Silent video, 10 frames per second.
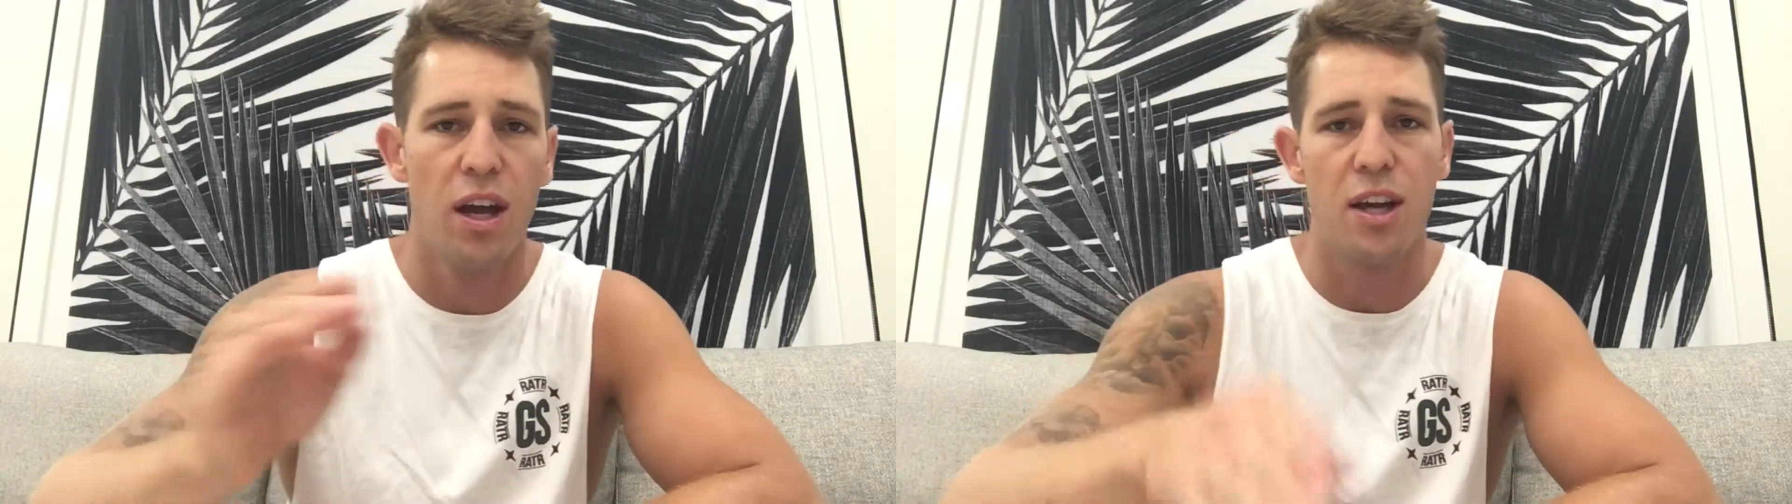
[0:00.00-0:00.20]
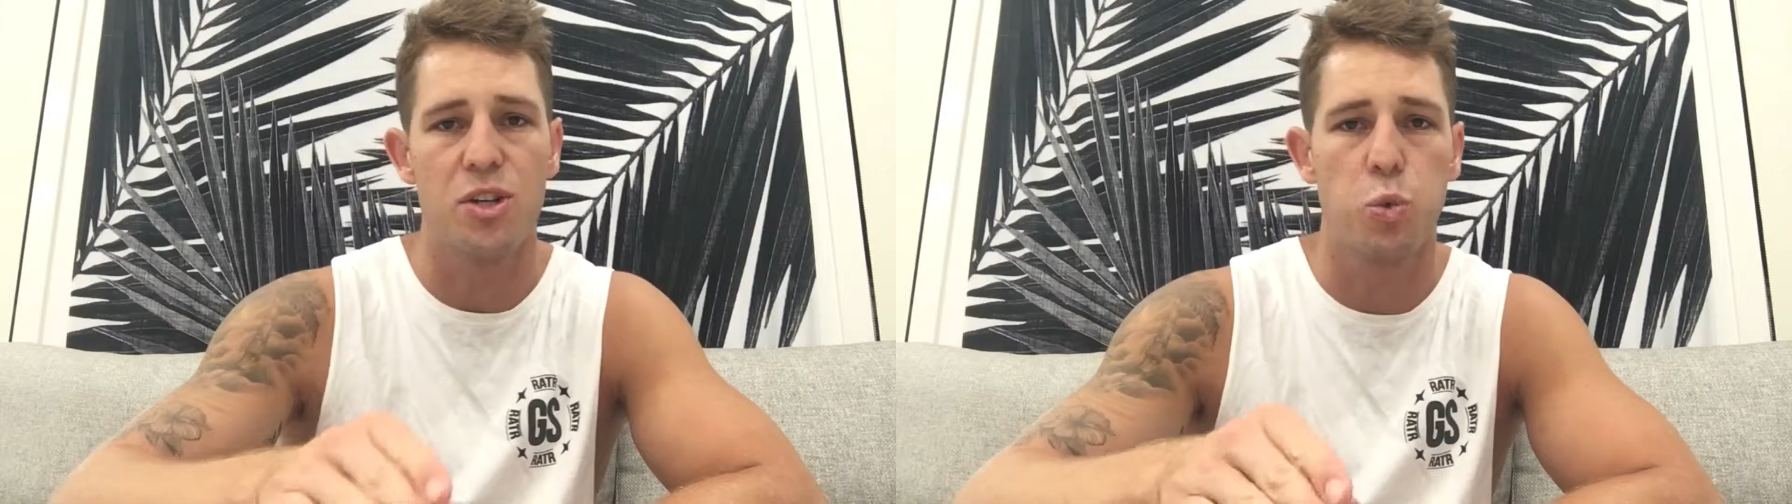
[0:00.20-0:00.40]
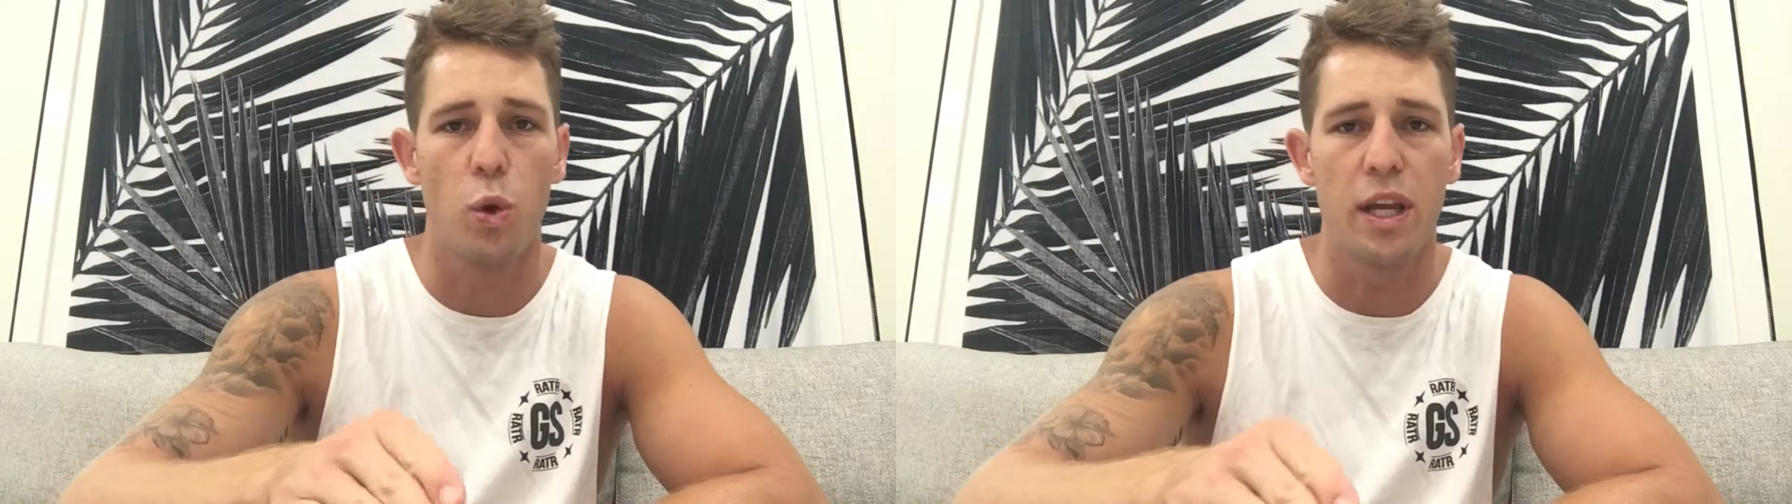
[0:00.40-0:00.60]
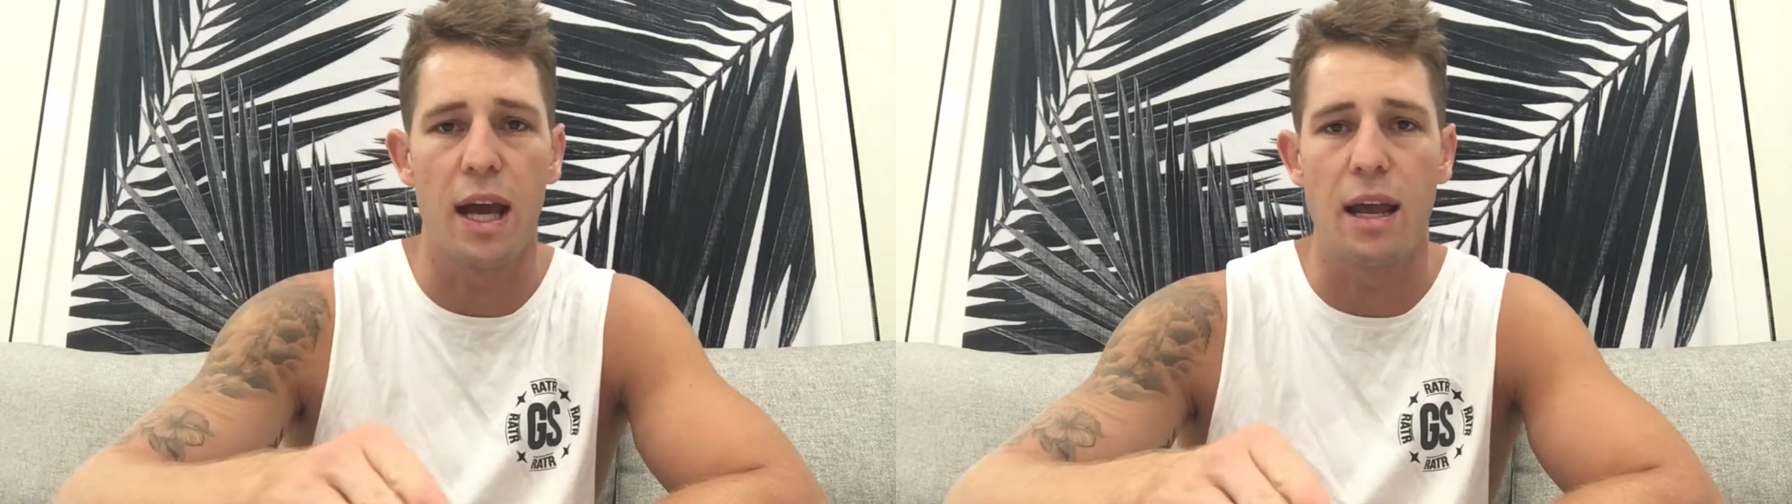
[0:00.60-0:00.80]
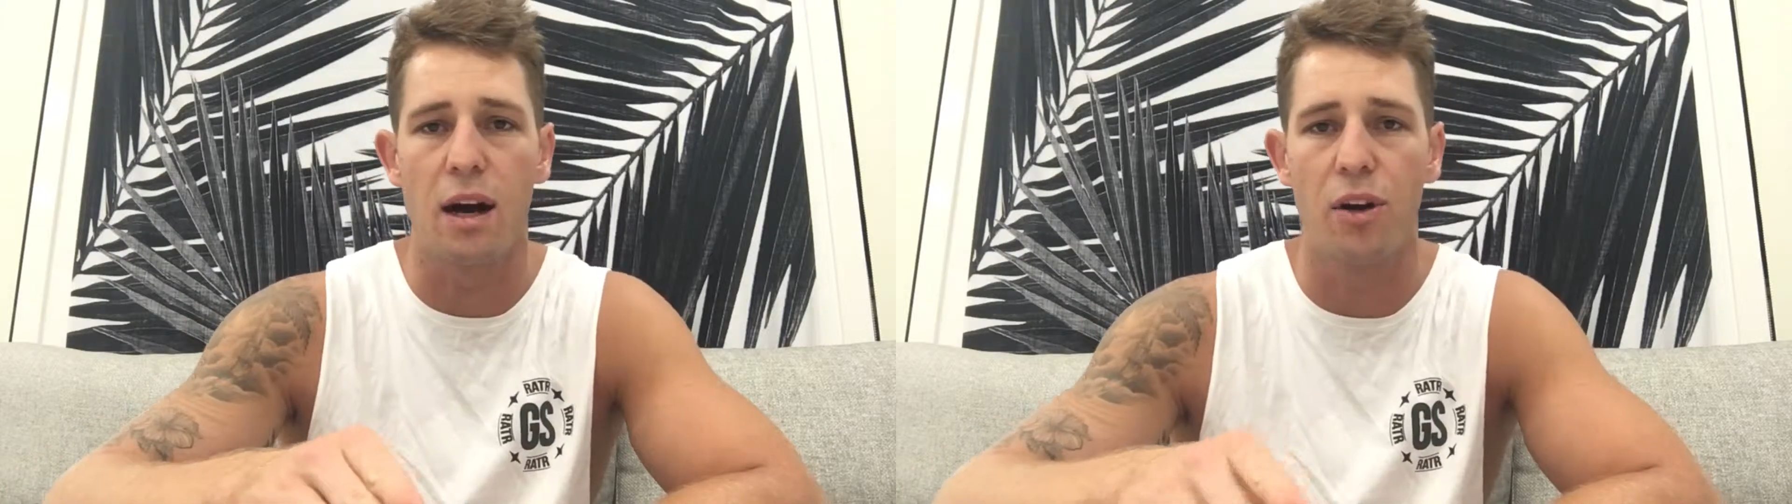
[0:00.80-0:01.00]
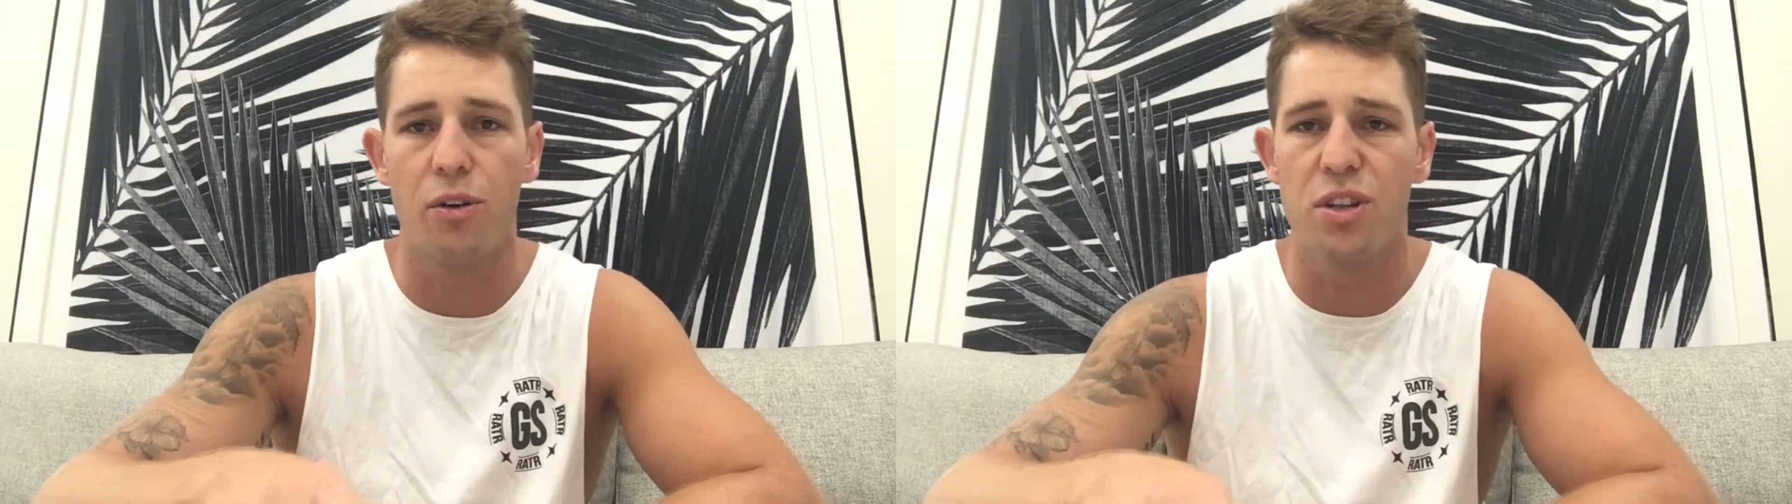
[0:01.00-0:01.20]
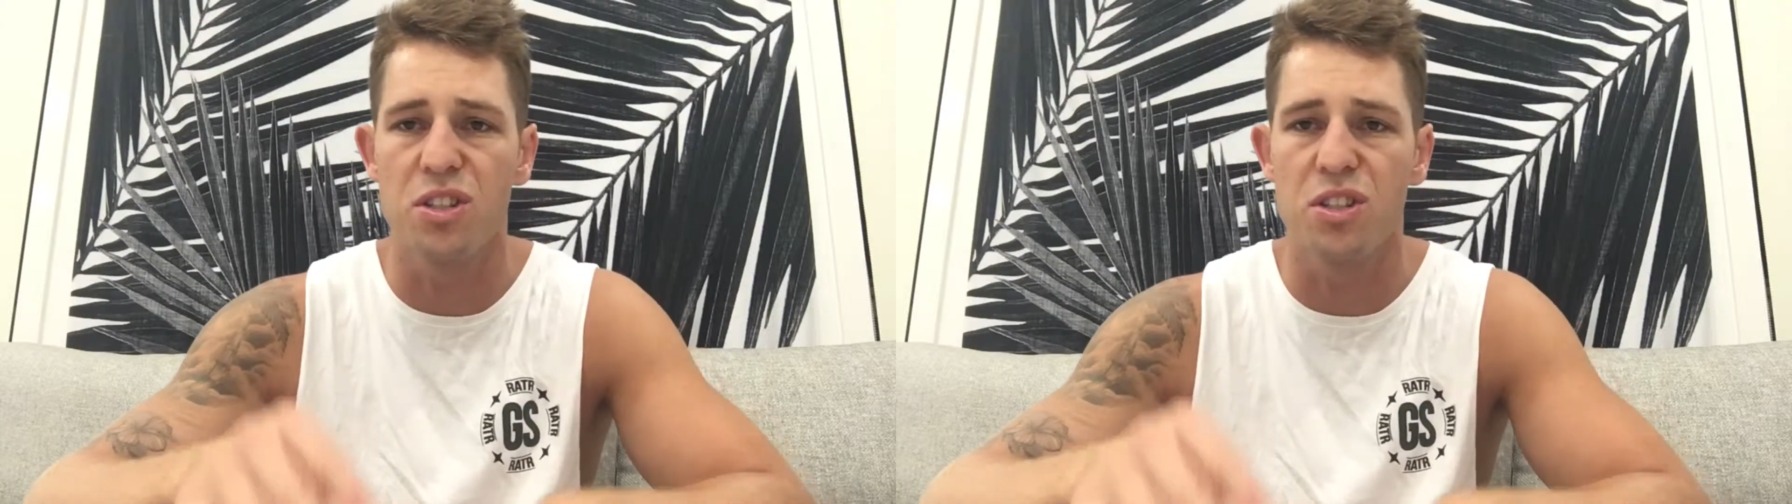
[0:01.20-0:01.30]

and 2,800.